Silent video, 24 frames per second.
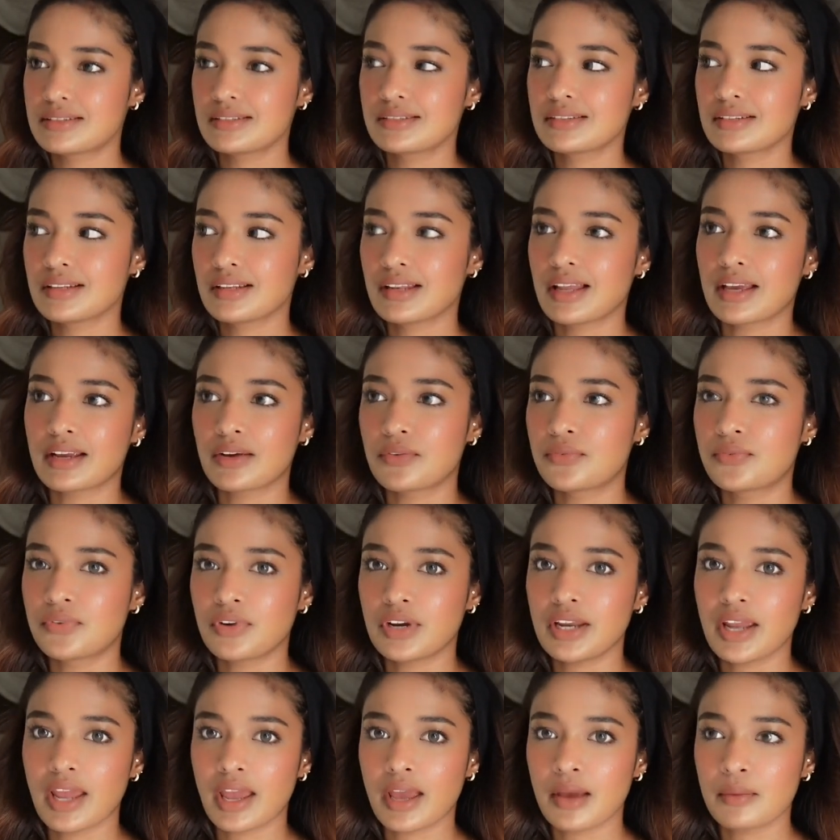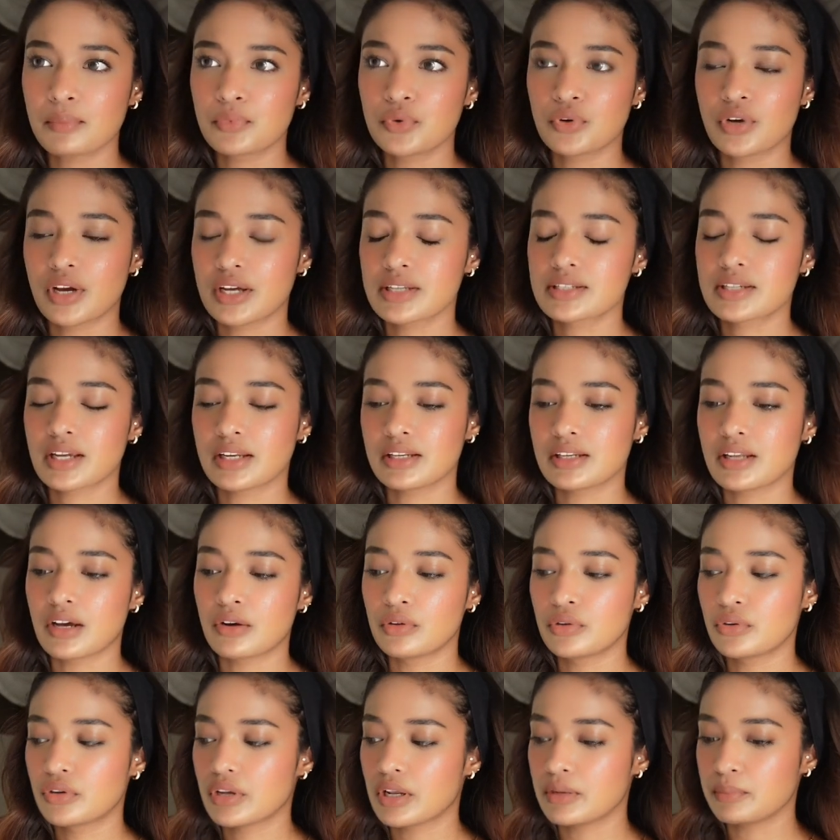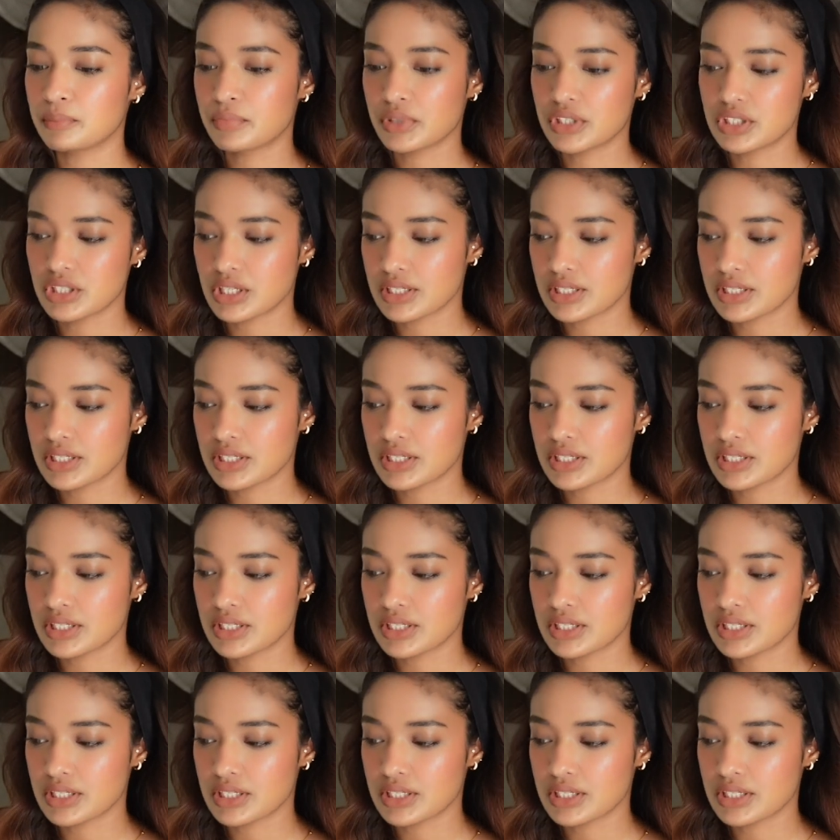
They even have their own app,